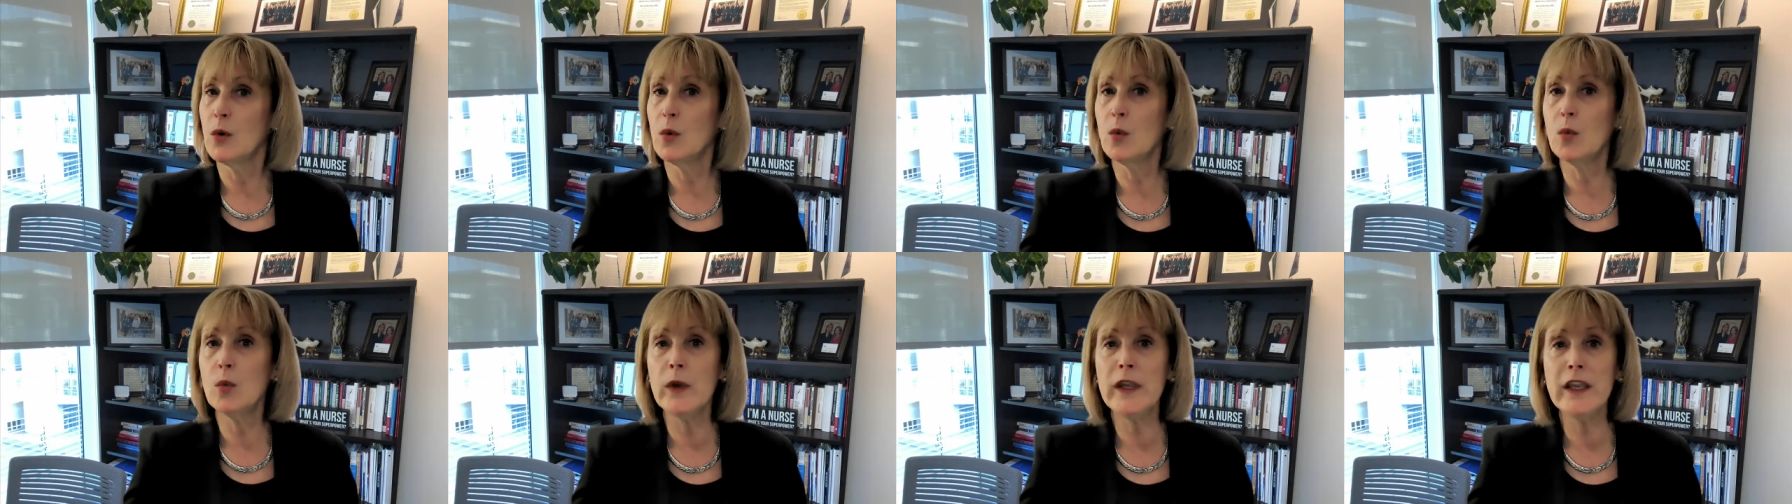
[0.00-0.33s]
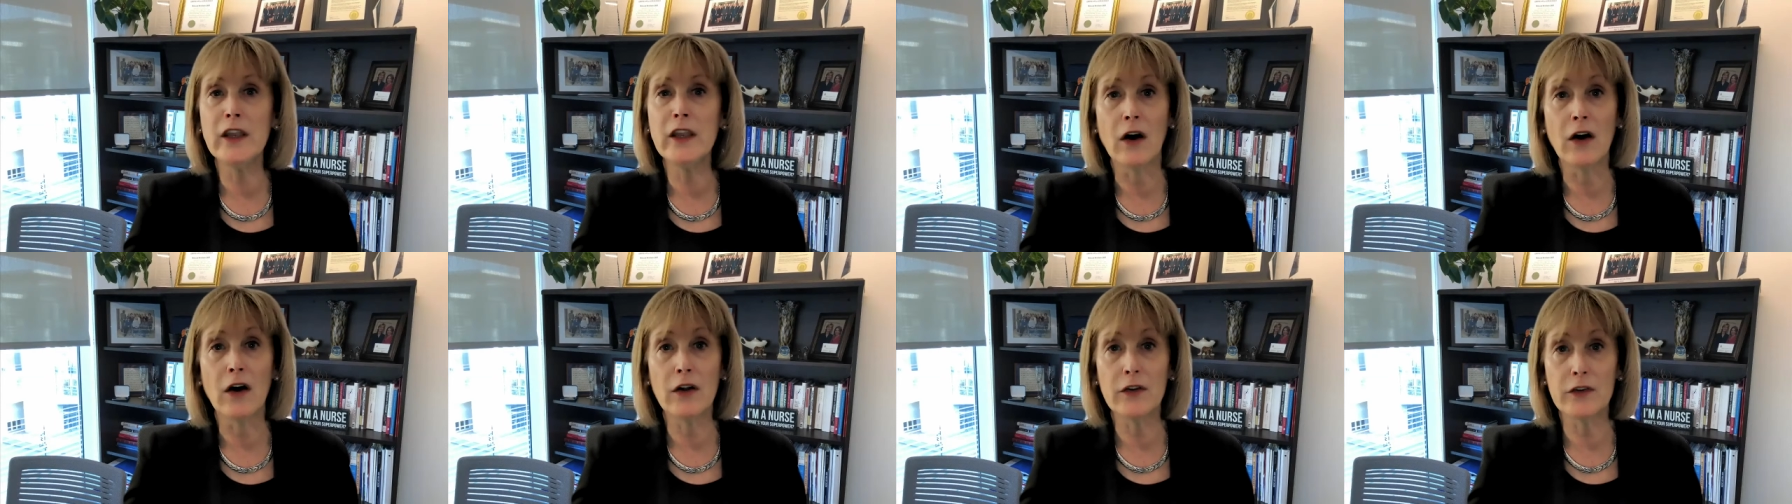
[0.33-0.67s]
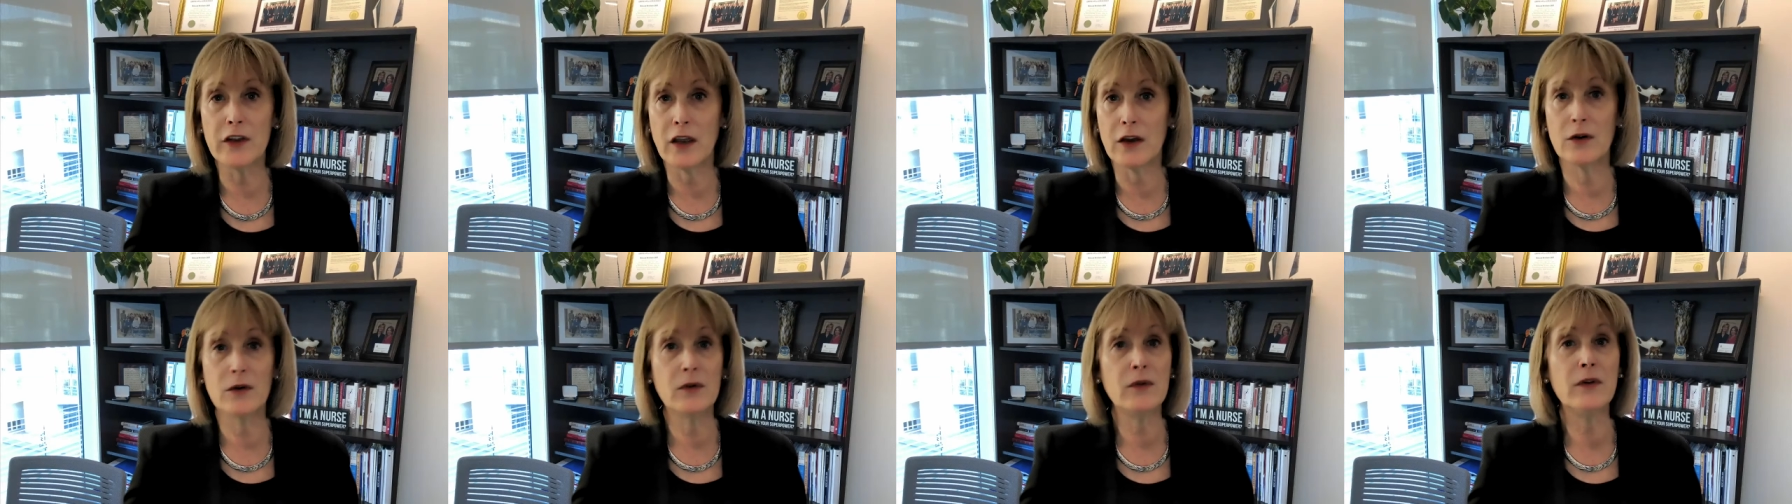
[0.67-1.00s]
We all
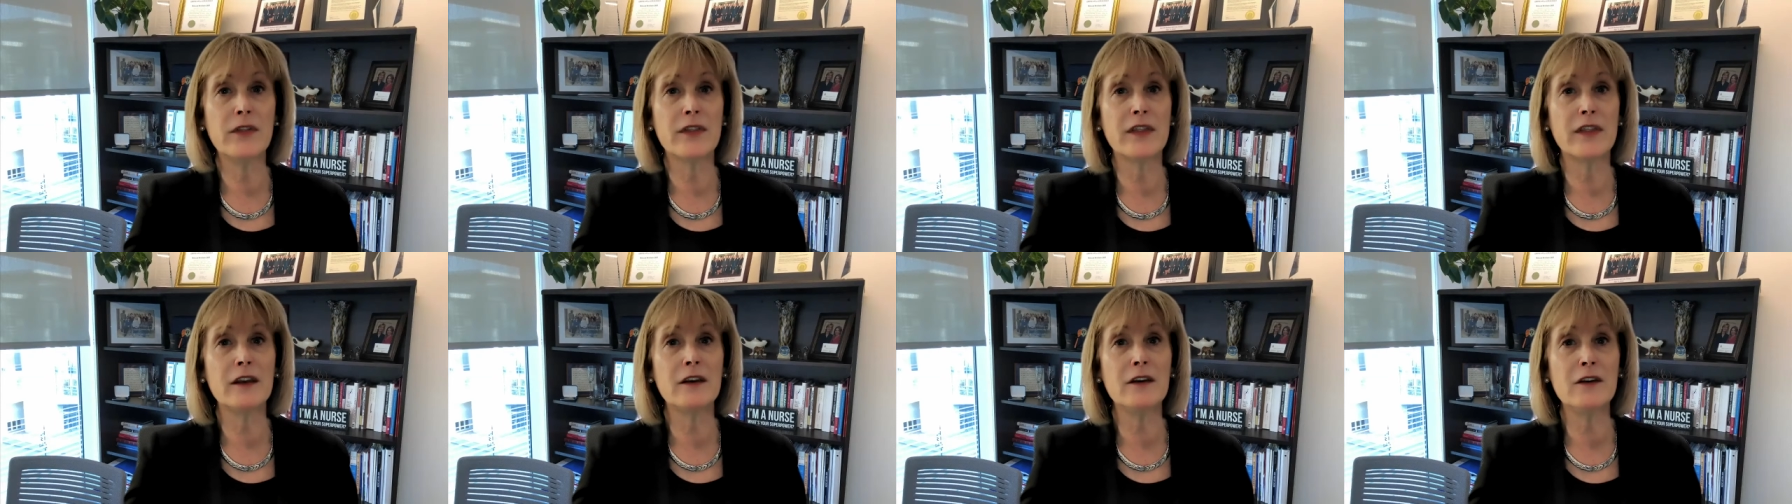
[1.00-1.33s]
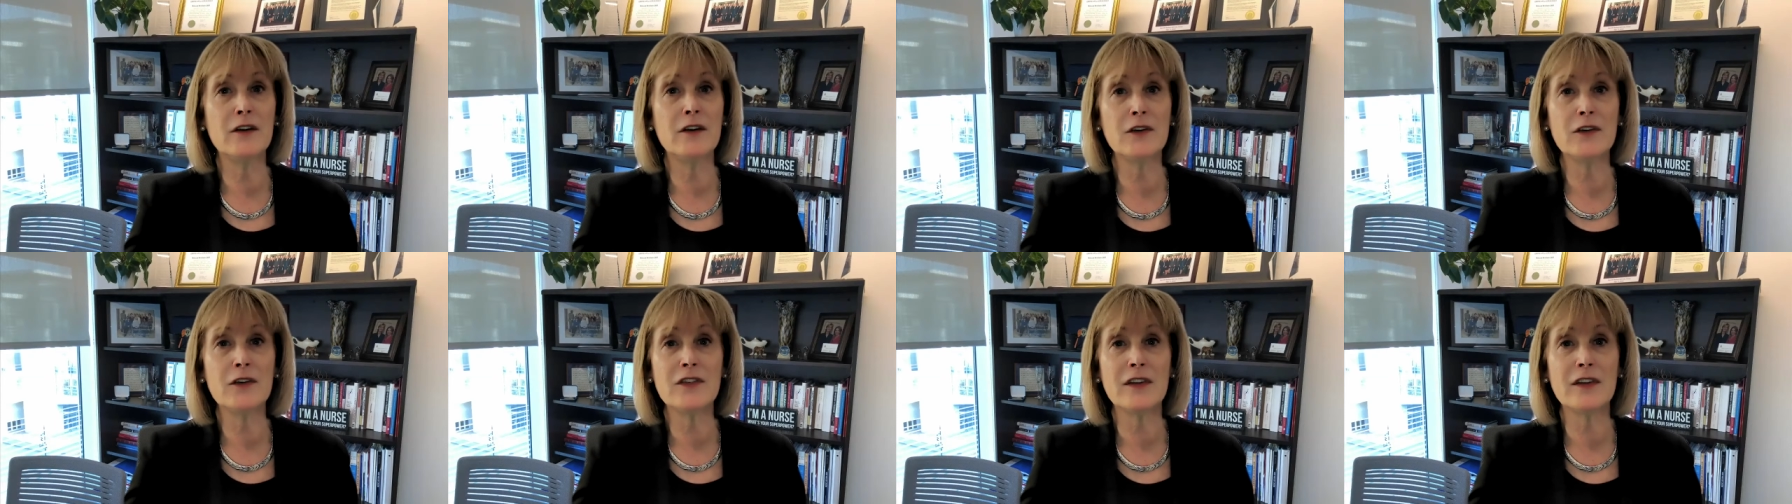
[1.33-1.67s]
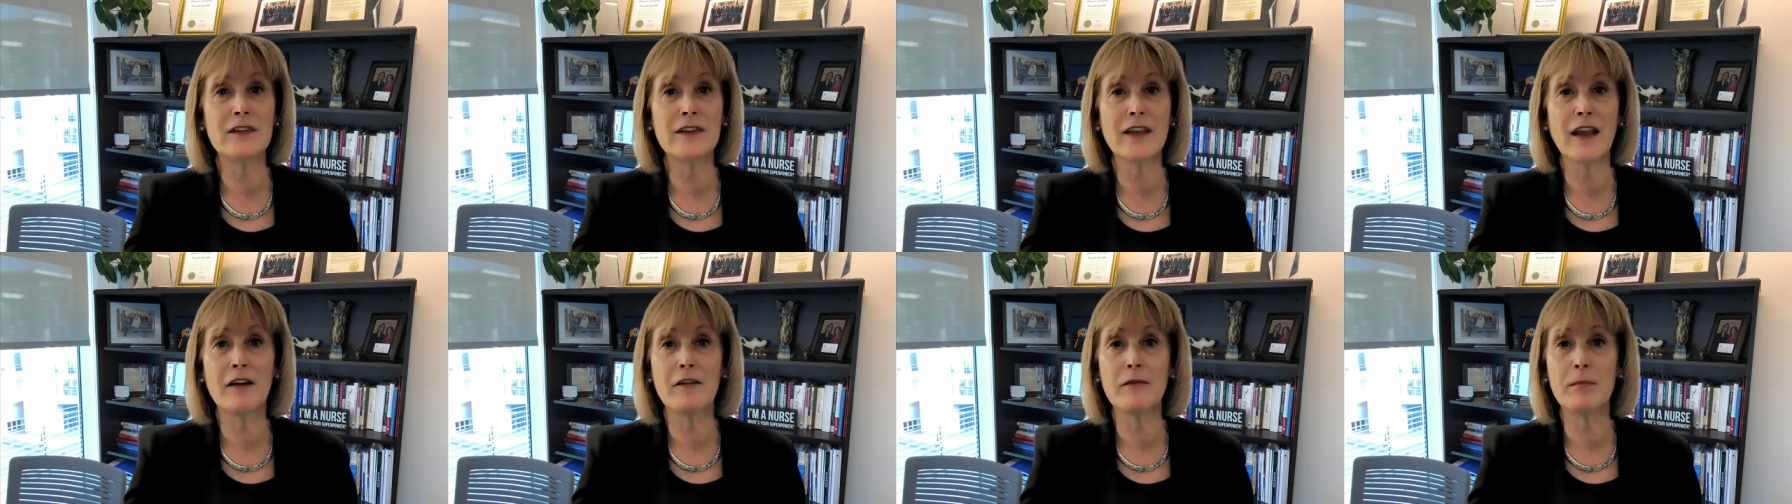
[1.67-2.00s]
know that
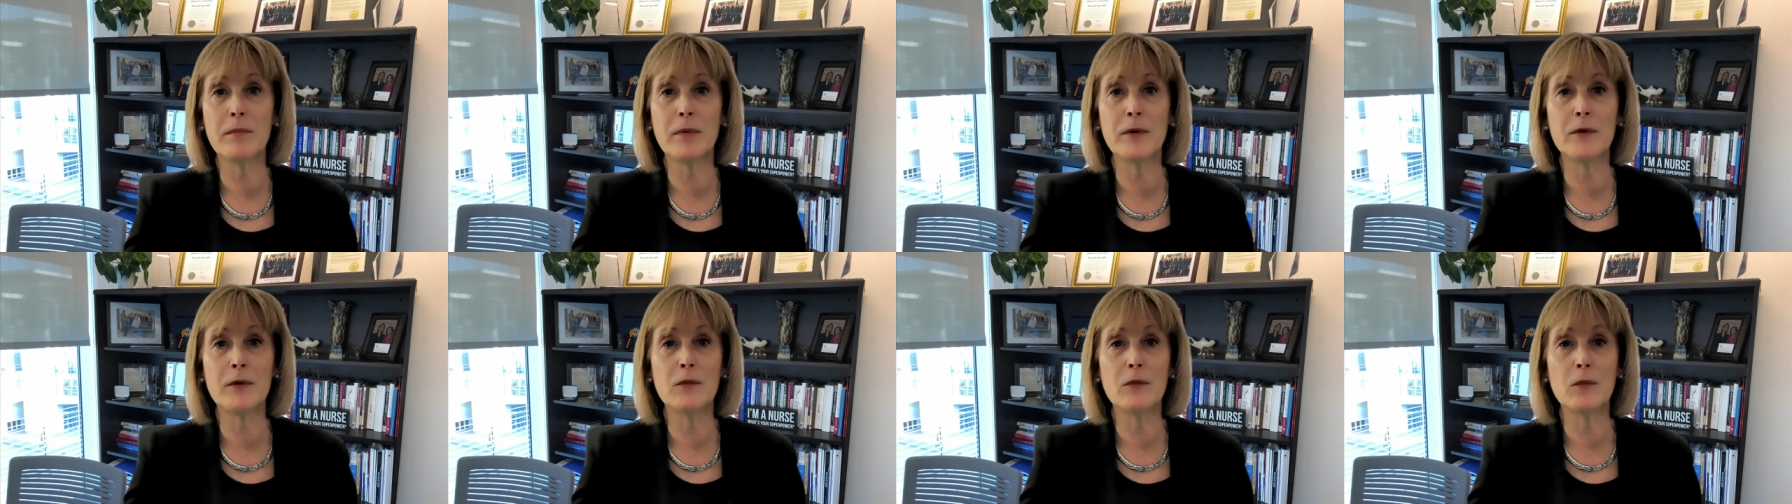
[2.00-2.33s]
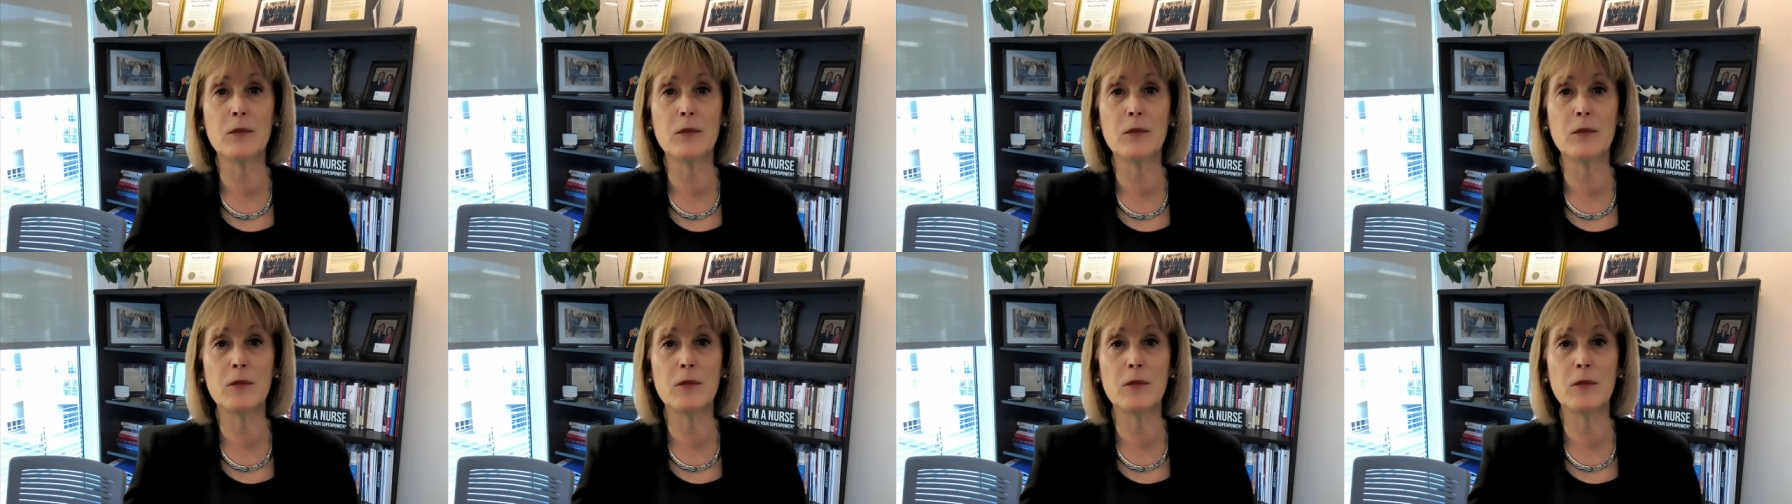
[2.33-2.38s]
nurses have been